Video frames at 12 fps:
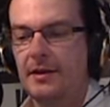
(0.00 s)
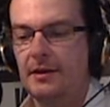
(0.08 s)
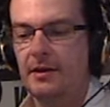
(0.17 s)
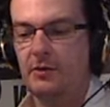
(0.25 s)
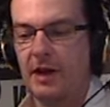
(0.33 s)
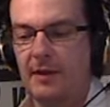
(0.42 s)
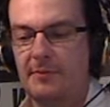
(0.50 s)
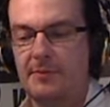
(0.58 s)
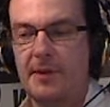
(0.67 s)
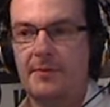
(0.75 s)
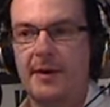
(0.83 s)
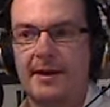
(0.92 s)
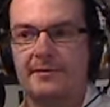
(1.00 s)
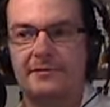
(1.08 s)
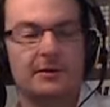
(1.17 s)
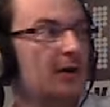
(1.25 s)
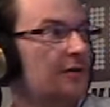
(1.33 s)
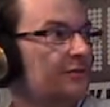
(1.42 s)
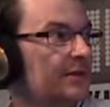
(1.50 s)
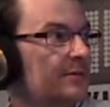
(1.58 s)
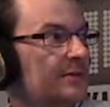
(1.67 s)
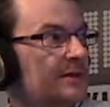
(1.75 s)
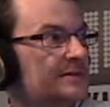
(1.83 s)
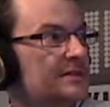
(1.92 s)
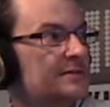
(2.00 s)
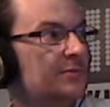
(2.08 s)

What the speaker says: Leader of the Labour Party, Phil Goff, there with us this